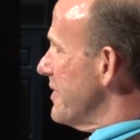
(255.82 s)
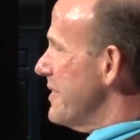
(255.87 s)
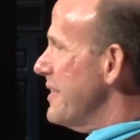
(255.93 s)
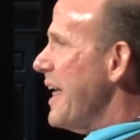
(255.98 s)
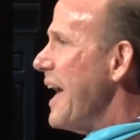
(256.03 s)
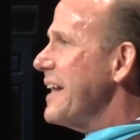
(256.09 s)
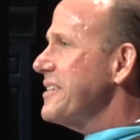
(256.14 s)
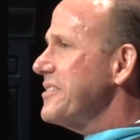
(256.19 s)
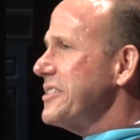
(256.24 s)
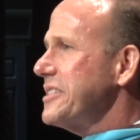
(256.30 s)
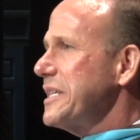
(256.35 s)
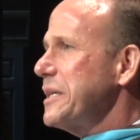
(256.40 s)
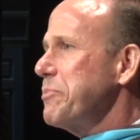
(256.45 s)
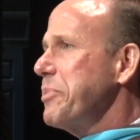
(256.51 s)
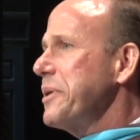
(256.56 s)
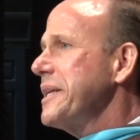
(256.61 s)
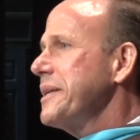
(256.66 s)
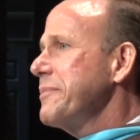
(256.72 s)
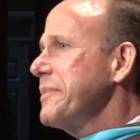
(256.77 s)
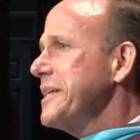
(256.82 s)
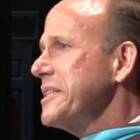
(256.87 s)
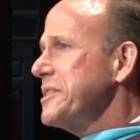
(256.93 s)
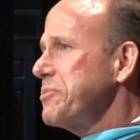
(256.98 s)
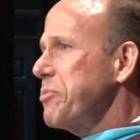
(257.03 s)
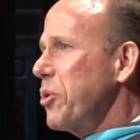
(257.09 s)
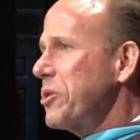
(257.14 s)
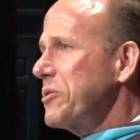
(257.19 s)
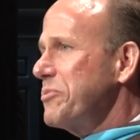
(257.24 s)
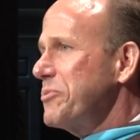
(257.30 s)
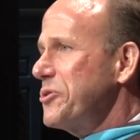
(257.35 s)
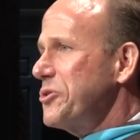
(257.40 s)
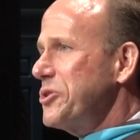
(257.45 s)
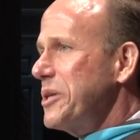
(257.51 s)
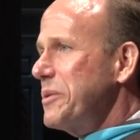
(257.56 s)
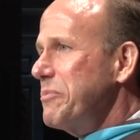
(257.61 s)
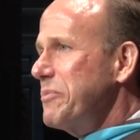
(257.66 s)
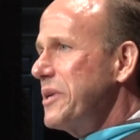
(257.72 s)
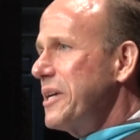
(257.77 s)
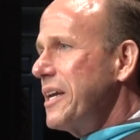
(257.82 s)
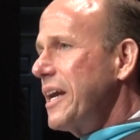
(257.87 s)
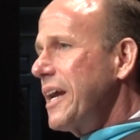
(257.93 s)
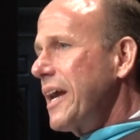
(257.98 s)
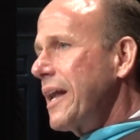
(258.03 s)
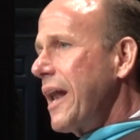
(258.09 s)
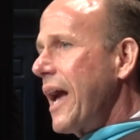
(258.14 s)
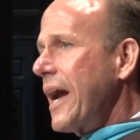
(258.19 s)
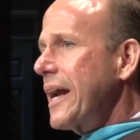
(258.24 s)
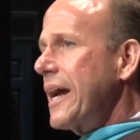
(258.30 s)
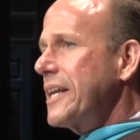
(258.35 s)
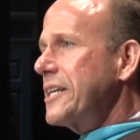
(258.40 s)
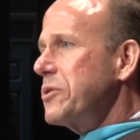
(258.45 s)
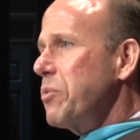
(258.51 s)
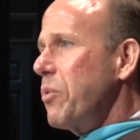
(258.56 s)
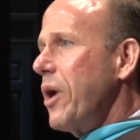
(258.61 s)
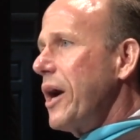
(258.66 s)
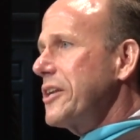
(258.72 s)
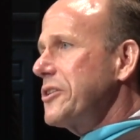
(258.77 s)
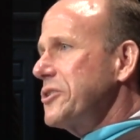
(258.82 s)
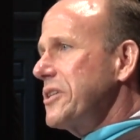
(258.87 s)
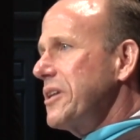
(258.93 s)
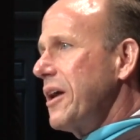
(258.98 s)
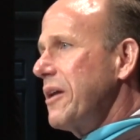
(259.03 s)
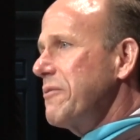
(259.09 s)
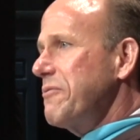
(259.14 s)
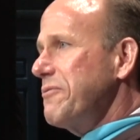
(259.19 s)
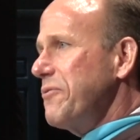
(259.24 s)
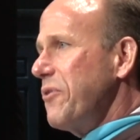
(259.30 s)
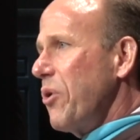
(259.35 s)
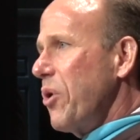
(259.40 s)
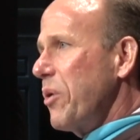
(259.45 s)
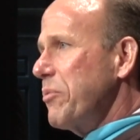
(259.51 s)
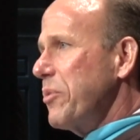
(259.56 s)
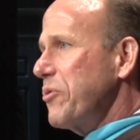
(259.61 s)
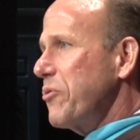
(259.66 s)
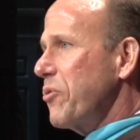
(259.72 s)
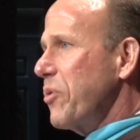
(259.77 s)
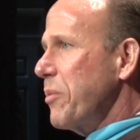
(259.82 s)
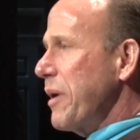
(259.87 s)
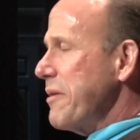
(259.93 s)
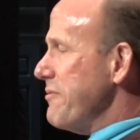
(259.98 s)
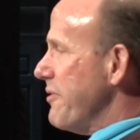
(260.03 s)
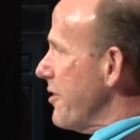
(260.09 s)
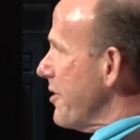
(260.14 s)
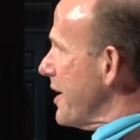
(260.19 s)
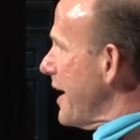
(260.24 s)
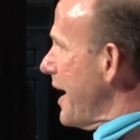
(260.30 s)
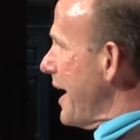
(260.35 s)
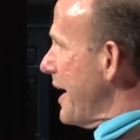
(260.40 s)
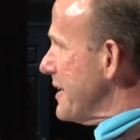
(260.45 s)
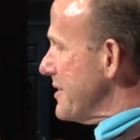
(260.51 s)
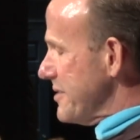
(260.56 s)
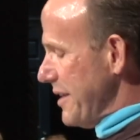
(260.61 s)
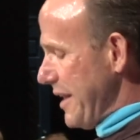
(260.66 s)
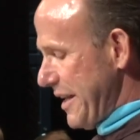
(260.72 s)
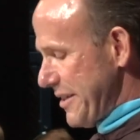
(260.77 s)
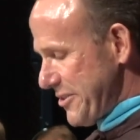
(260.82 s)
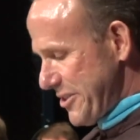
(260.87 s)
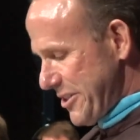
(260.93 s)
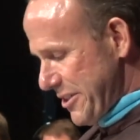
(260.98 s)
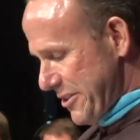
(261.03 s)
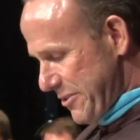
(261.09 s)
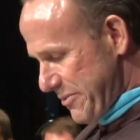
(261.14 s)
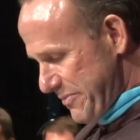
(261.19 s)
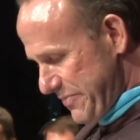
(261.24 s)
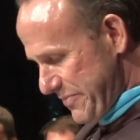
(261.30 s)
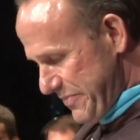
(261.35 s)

That's the epitome of sportsmanship, and I got to watch it unfold before my very eyes last year.